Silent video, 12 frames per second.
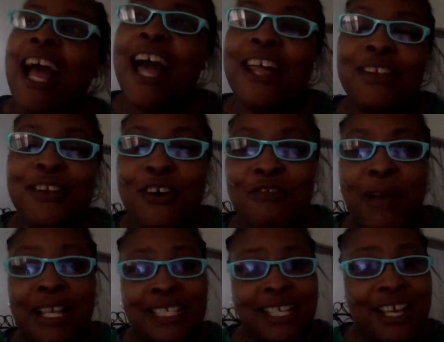I don't know if
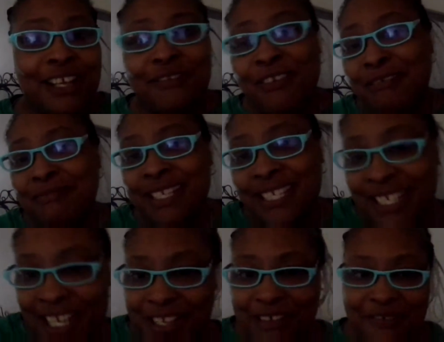my son would want me to
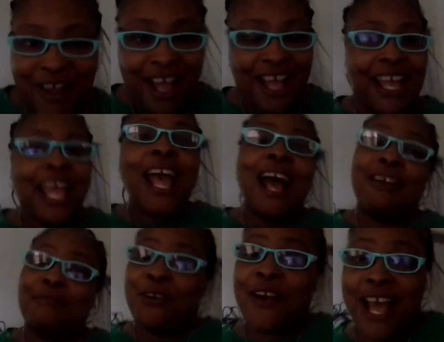tell you why.
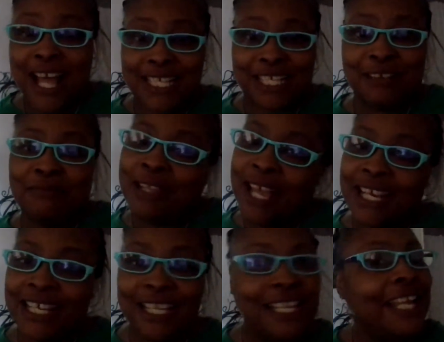I'm going to ask him
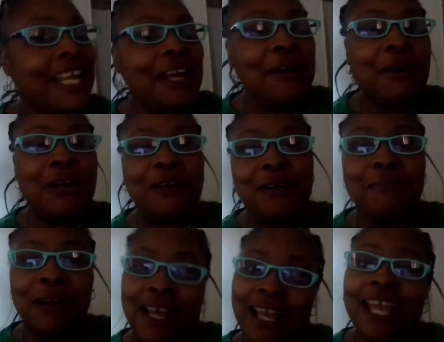later.
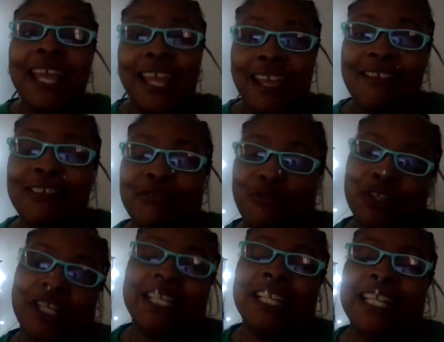But it was
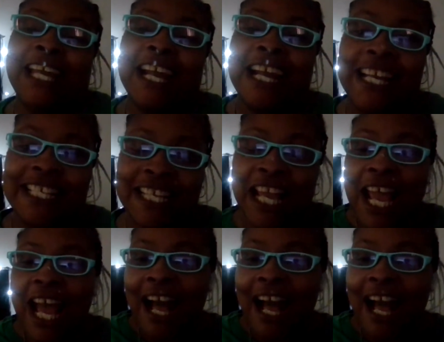freaking hilarious.